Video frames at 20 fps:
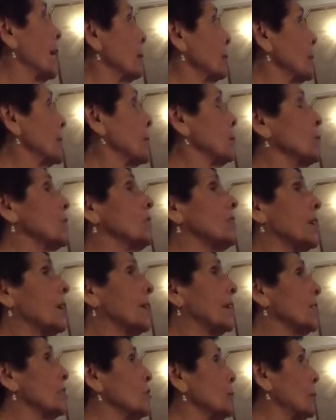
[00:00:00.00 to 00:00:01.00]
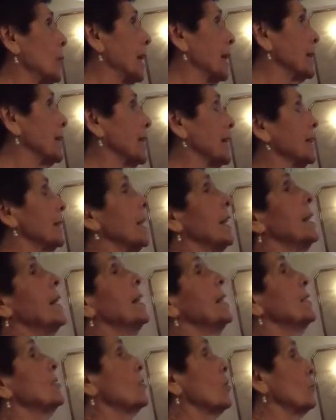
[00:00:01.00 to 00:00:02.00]
up that was unexpected,
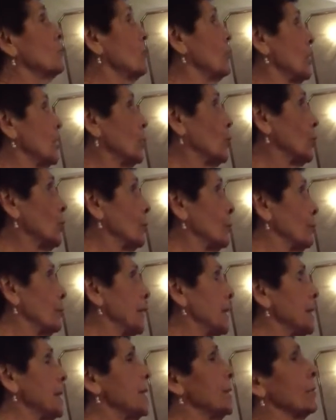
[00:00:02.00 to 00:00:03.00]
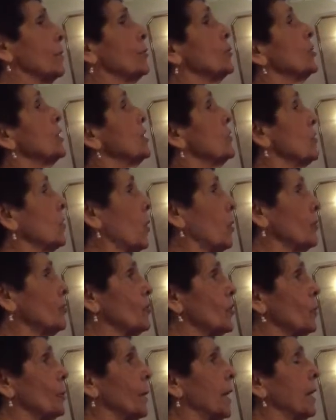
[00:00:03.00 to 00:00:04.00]
so she couldn't be here. She's
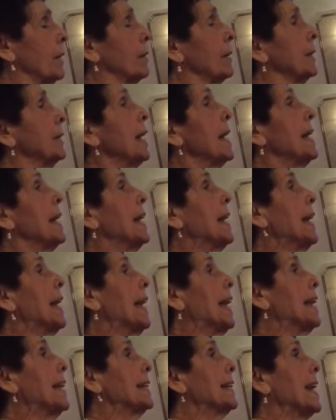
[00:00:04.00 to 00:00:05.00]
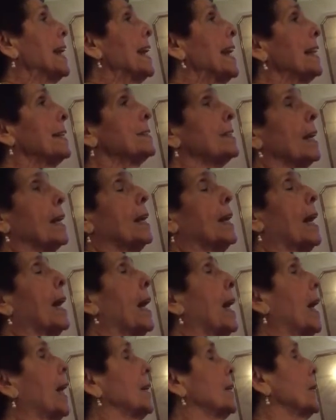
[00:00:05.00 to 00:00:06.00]
also married and has
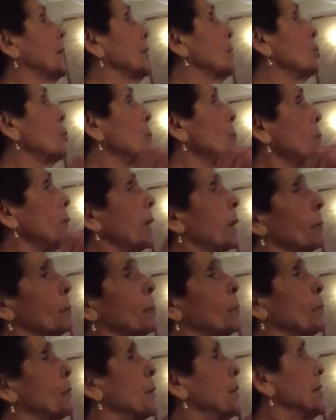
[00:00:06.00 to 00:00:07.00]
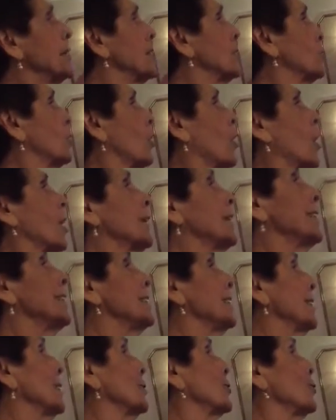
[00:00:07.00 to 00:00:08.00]
a little peppery,
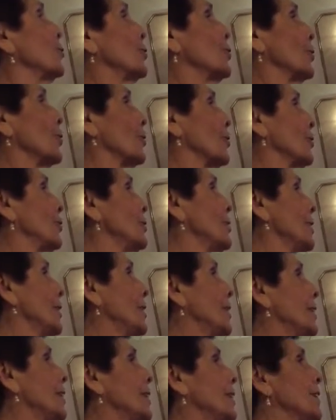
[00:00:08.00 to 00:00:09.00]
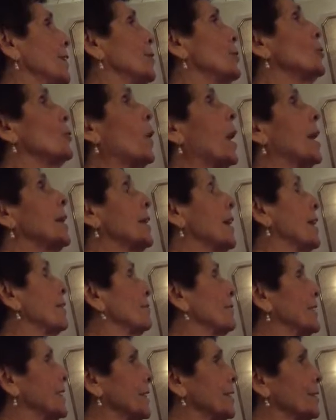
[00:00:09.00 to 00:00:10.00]
darling little girl who I
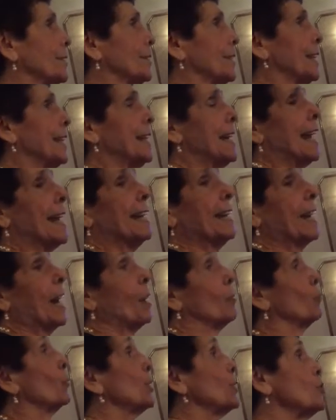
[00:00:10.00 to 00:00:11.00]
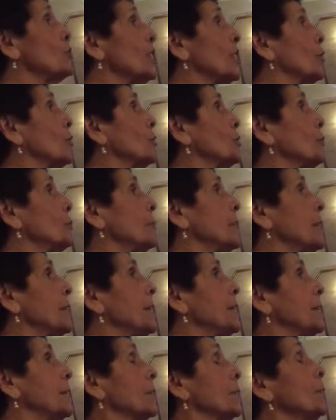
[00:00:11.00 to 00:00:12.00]
love dearly, and I wish she could be
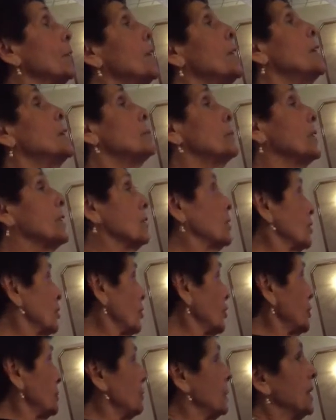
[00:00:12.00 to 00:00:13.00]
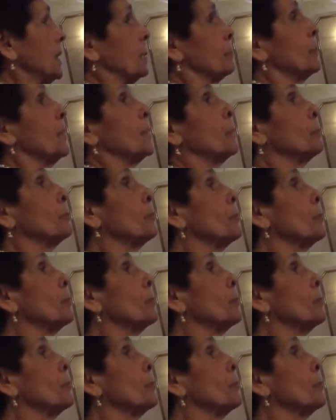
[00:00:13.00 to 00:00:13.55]
here because she'd be up there